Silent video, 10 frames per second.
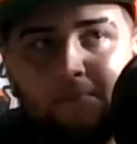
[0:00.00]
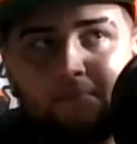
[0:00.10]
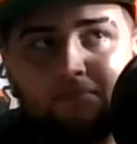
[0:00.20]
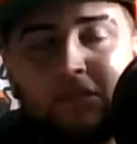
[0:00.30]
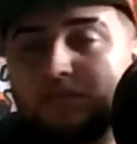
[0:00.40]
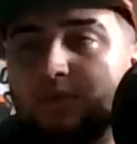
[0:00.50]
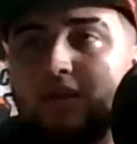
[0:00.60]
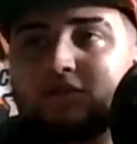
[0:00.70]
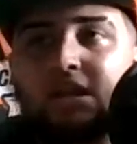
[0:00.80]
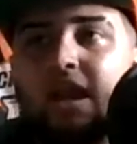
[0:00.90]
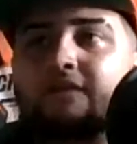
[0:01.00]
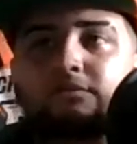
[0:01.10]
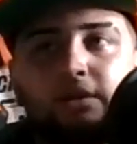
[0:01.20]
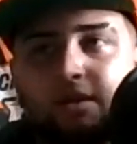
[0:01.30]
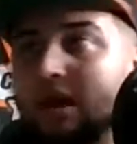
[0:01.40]
DJ
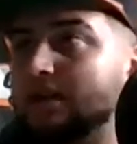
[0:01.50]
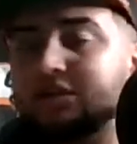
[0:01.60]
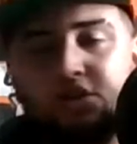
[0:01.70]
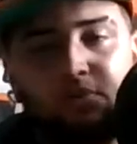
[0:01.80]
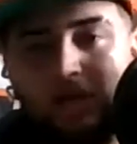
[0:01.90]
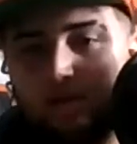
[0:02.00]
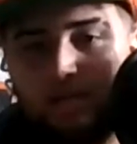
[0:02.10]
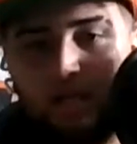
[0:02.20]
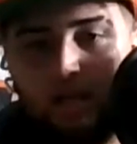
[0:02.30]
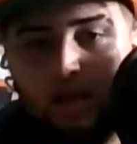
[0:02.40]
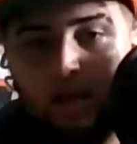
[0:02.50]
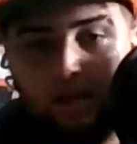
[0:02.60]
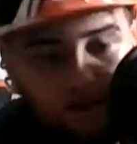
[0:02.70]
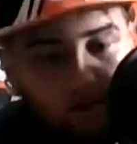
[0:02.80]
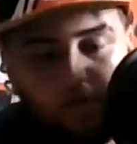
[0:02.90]
Reader's eating.
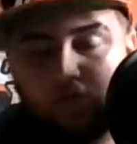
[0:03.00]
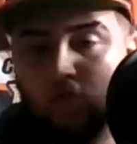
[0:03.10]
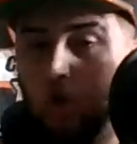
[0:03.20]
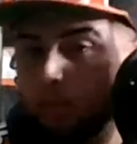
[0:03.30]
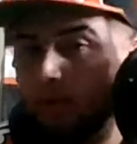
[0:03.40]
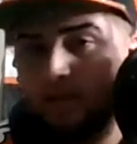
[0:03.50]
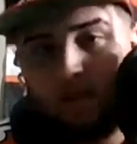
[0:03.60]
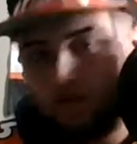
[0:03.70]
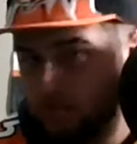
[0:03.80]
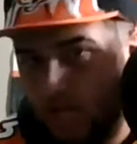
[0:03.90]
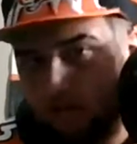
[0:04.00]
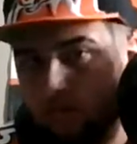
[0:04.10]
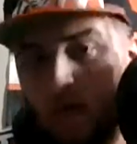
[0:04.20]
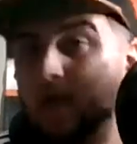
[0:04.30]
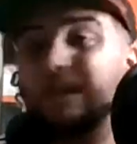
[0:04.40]
Larry Ogunjobi, another tackle for a
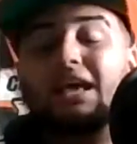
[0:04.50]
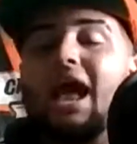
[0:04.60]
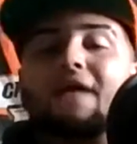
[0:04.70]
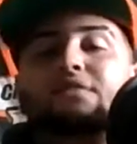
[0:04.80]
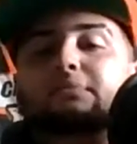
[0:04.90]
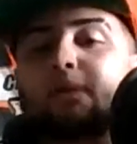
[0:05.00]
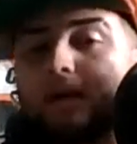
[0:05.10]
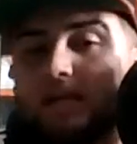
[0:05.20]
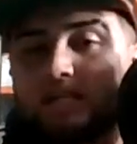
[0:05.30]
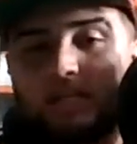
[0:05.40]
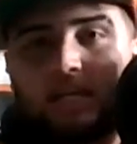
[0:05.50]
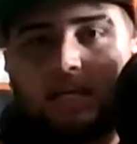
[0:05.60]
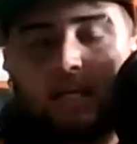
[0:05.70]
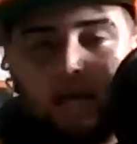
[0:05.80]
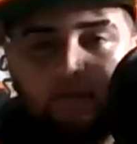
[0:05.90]
loss. Like, everybody is
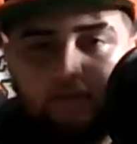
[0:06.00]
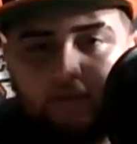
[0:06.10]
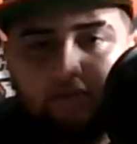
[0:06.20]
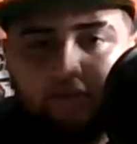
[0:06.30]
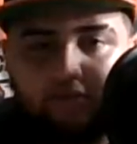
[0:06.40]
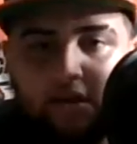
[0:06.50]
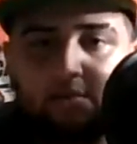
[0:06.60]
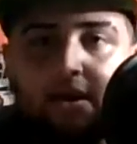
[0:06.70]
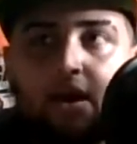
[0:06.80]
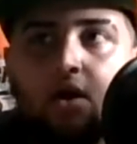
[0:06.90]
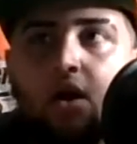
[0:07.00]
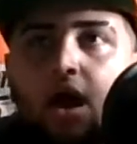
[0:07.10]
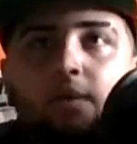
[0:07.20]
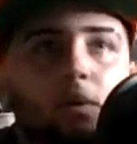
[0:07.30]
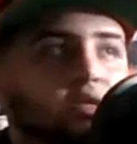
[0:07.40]
eating on this defensive line right now.
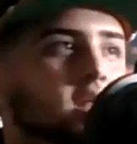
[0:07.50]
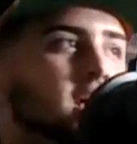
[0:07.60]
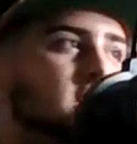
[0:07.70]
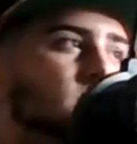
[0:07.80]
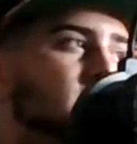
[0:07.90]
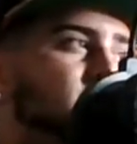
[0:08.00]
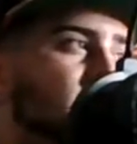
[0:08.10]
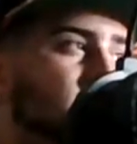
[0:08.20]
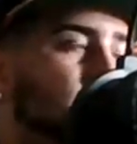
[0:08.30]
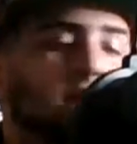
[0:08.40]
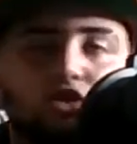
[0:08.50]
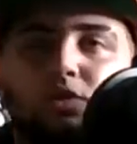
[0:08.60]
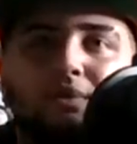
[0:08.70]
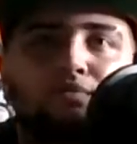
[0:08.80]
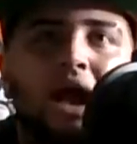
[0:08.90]
And when was the last time we could say that? Because we
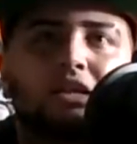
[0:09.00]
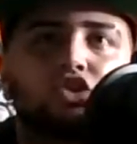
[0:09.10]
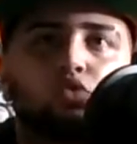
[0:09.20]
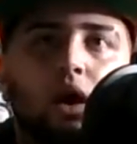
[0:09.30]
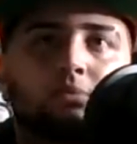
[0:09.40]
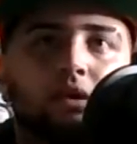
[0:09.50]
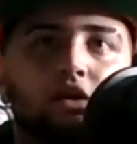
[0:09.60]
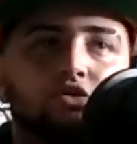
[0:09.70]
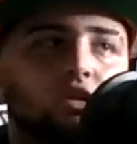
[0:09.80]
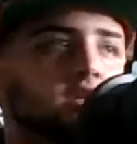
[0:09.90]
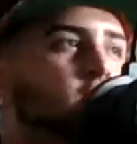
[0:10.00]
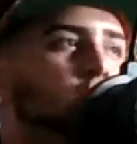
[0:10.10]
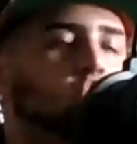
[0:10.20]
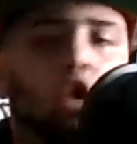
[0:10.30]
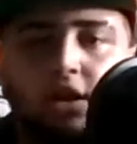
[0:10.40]
had practice squad players literally
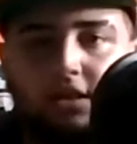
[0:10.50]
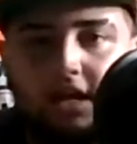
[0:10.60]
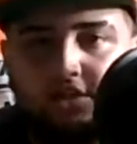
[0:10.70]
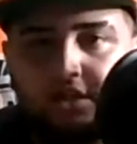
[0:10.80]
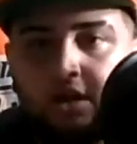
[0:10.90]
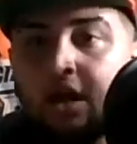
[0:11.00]
starting last year.